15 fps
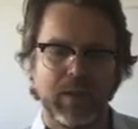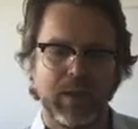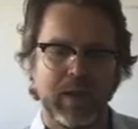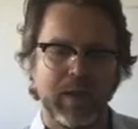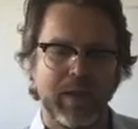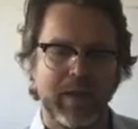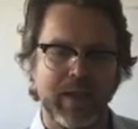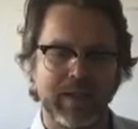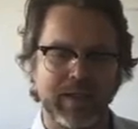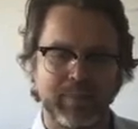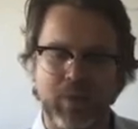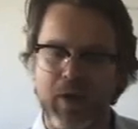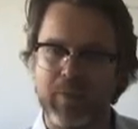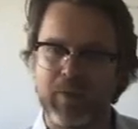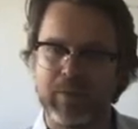And that's a
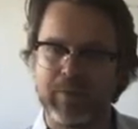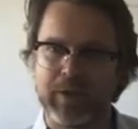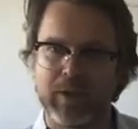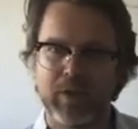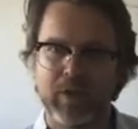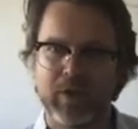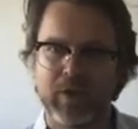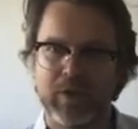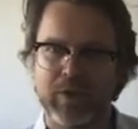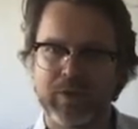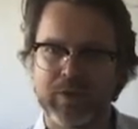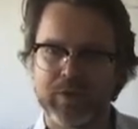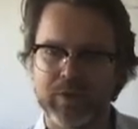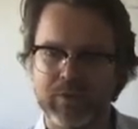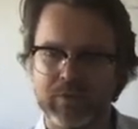problem
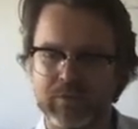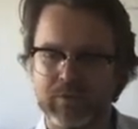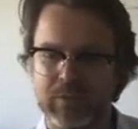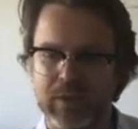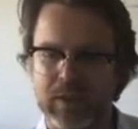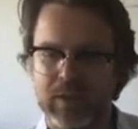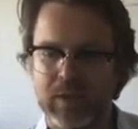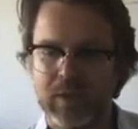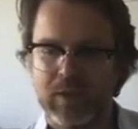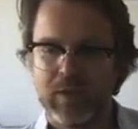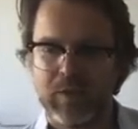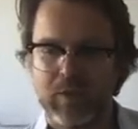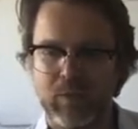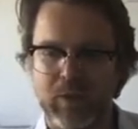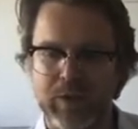because
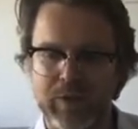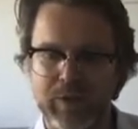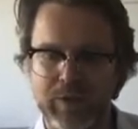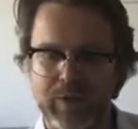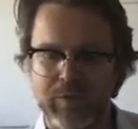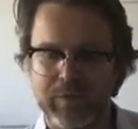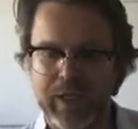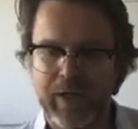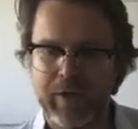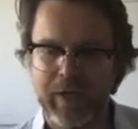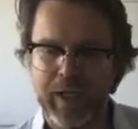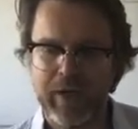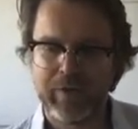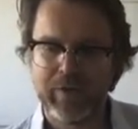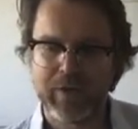once you've carried
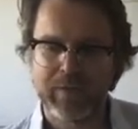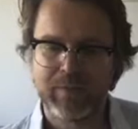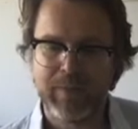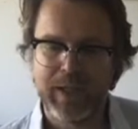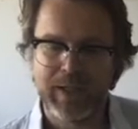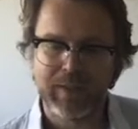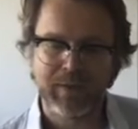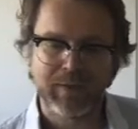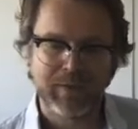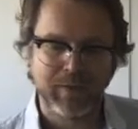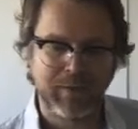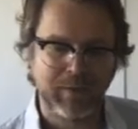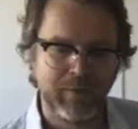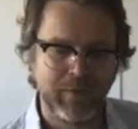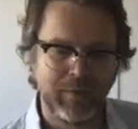out this mass
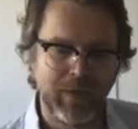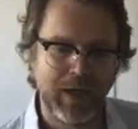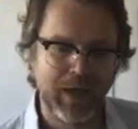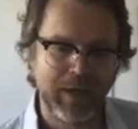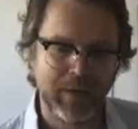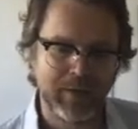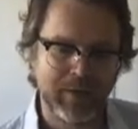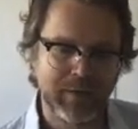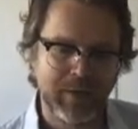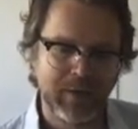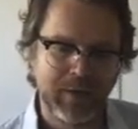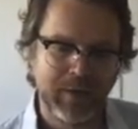violence,